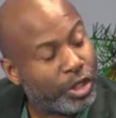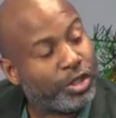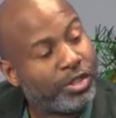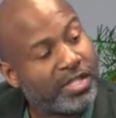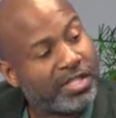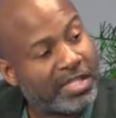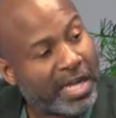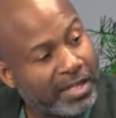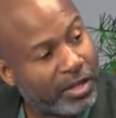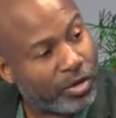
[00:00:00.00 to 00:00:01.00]
to the
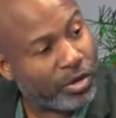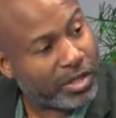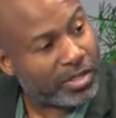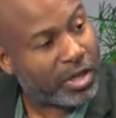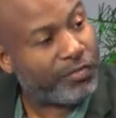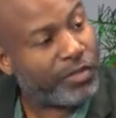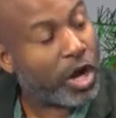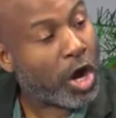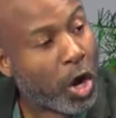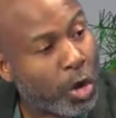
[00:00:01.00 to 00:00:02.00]
standing orders of the
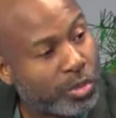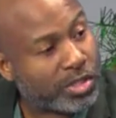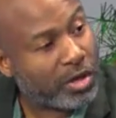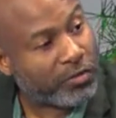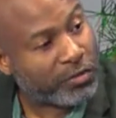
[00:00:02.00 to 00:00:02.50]
House of